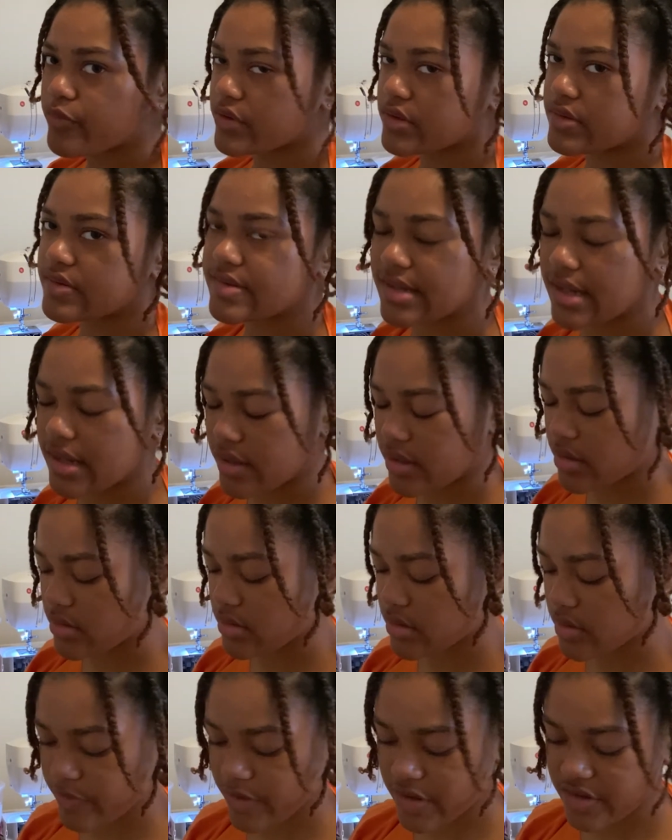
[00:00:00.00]
it's not hitting
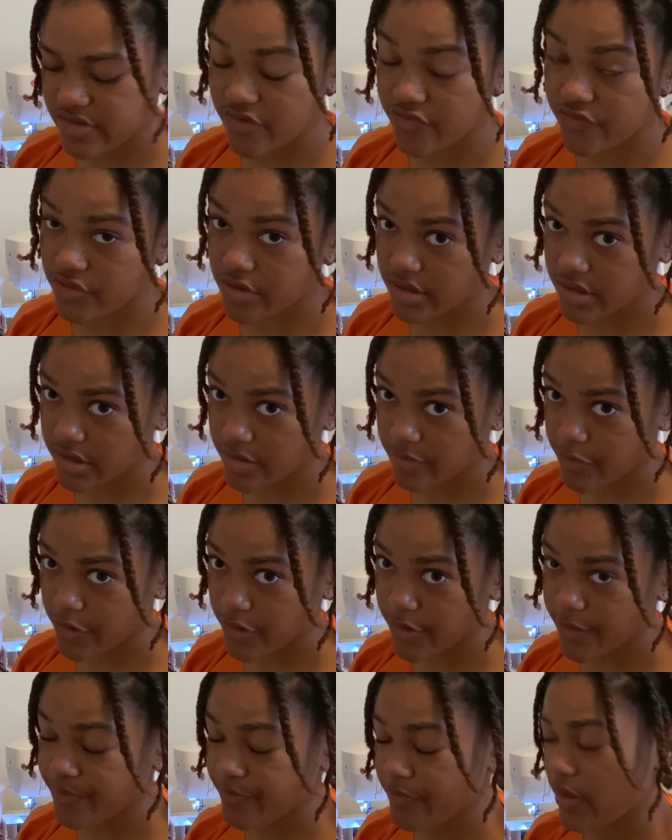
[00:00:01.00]
the presser foot anymore.